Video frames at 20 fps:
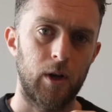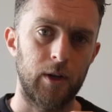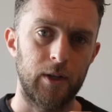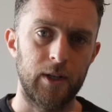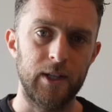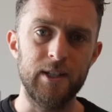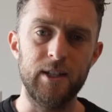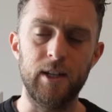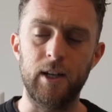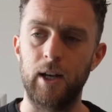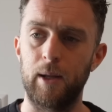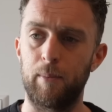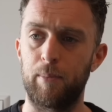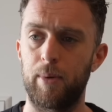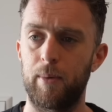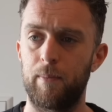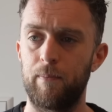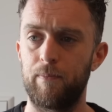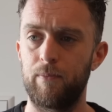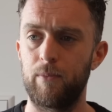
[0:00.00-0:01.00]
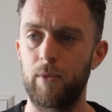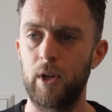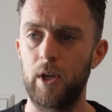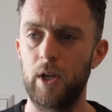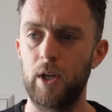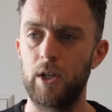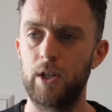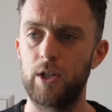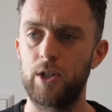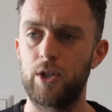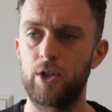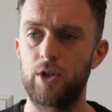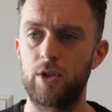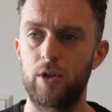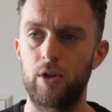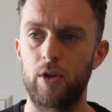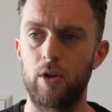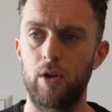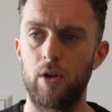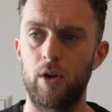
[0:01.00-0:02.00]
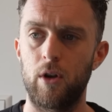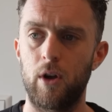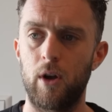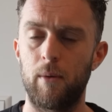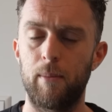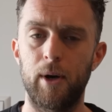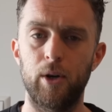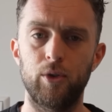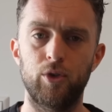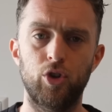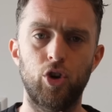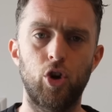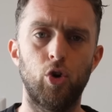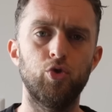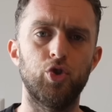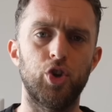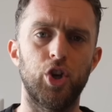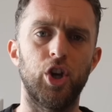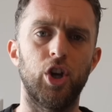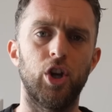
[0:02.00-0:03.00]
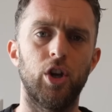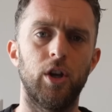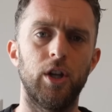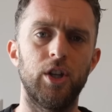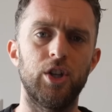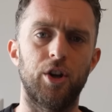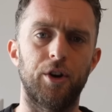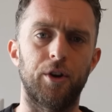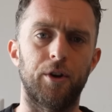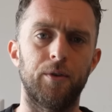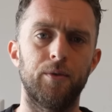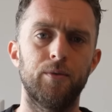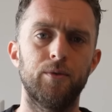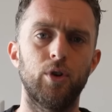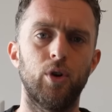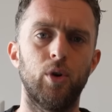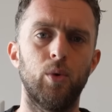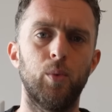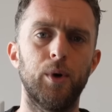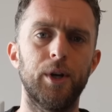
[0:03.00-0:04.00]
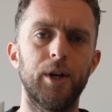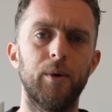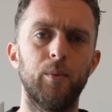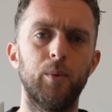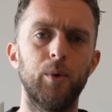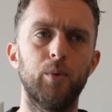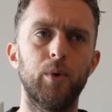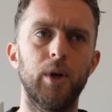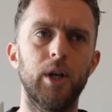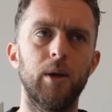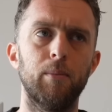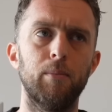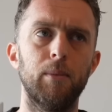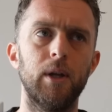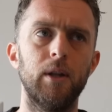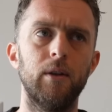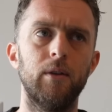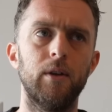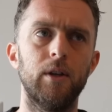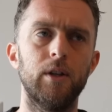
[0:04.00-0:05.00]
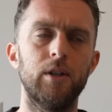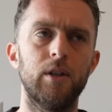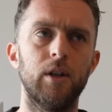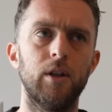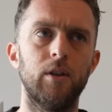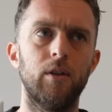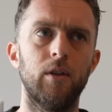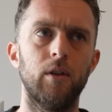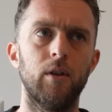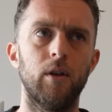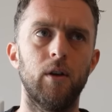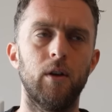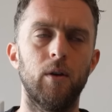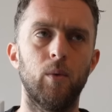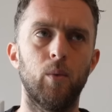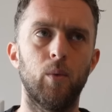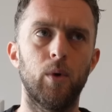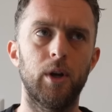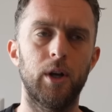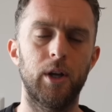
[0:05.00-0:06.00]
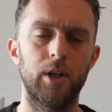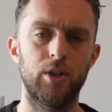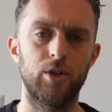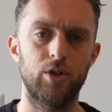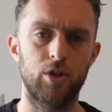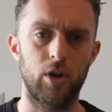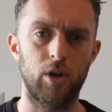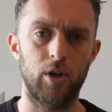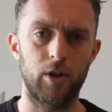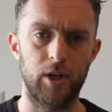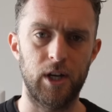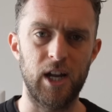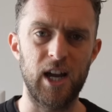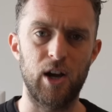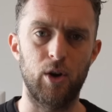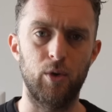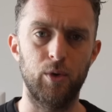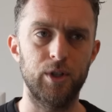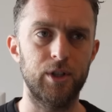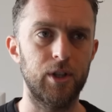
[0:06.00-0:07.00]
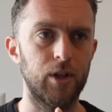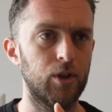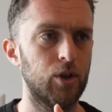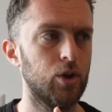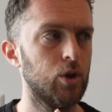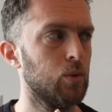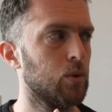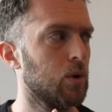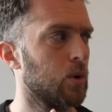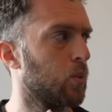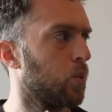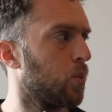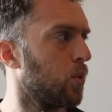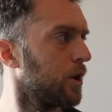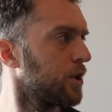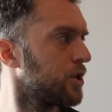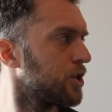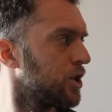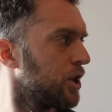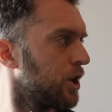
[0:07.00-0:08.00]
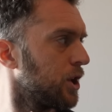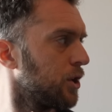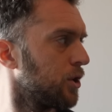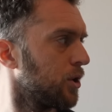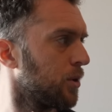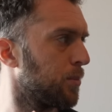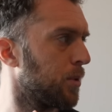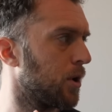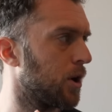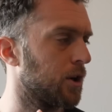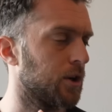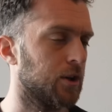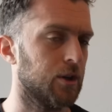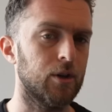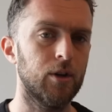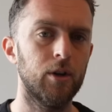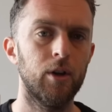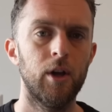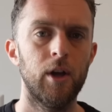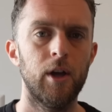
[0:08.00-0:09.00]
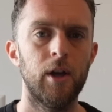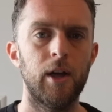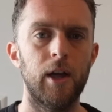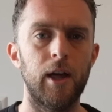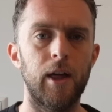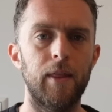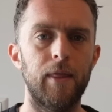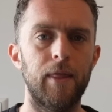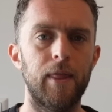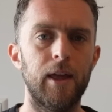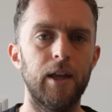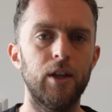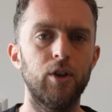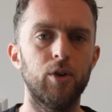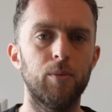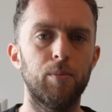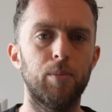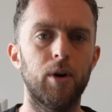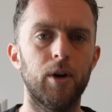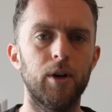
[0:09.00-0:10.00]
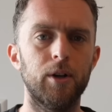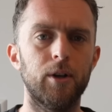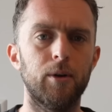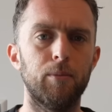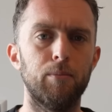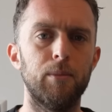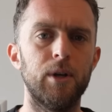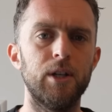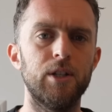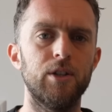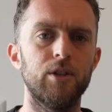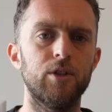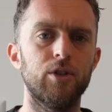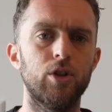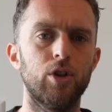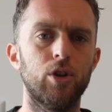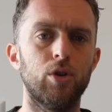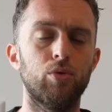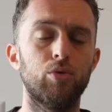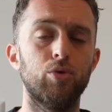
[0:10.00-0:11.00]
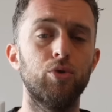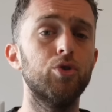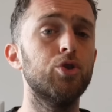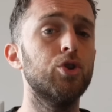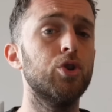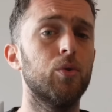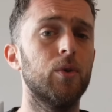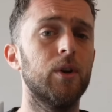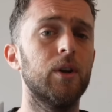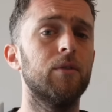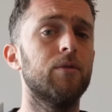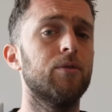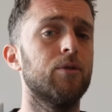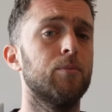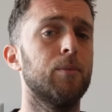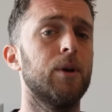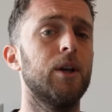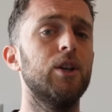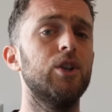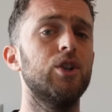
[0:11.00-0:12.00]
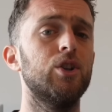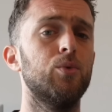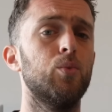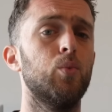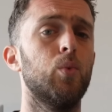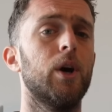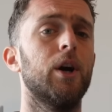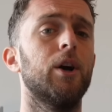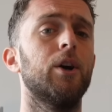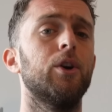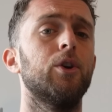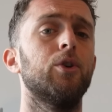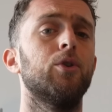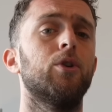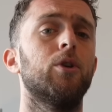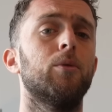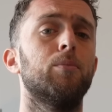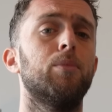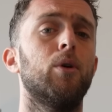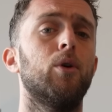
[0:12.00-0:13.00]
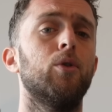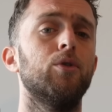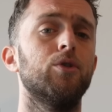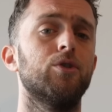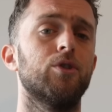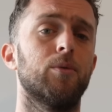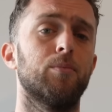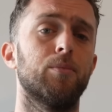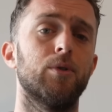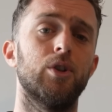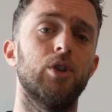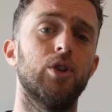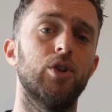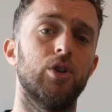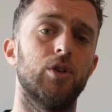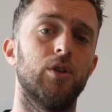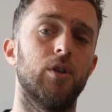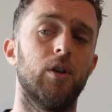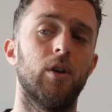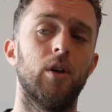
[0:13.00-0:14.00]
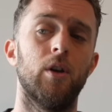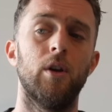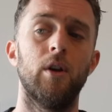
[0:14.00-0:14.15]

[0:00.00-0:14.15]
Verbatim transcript: This clip is about coaching each other. So what I would recommend is that what I saw now is that you are watching your partner and then your partner misses crucial information where your opponents are positioned.